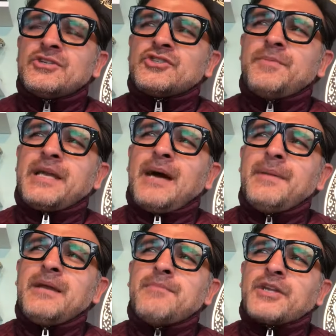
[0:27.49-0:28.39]
to
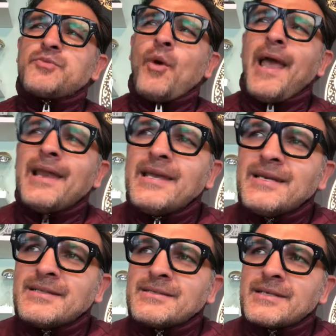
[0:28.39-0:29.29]
becoming much more
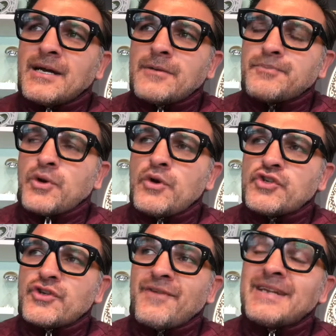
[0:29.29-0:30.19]
elegant in our
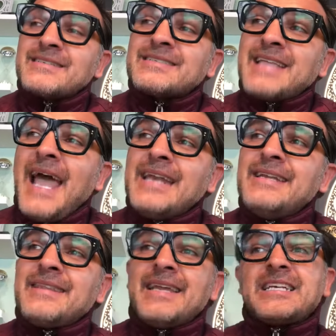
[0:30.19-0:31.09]
approach of
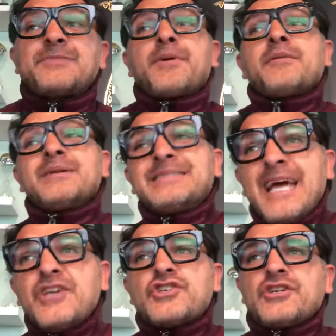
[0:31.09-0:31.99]
understanding that
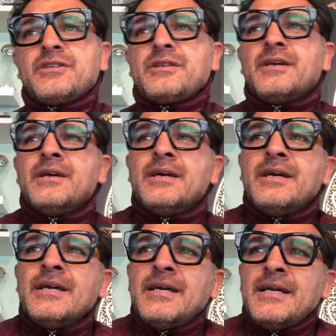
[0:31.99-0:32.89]
experimentation
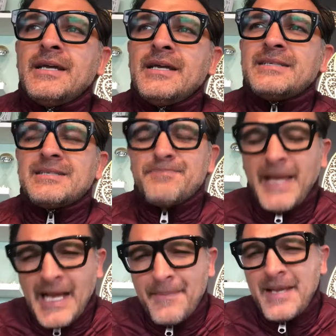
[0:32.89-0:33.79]
is
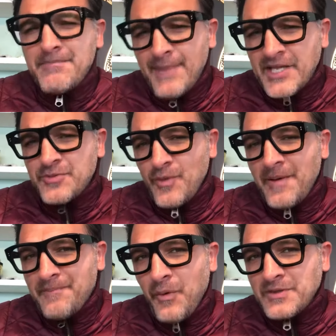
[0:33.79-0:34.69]
becoming much more
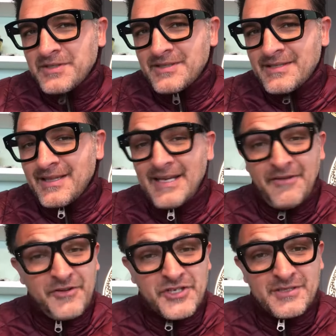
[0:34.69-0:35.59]
important than
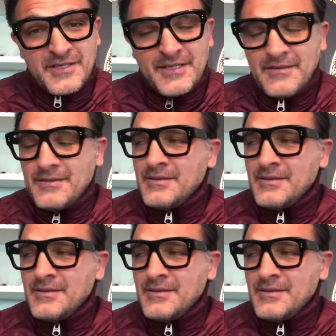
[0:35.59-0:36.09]
efficiency?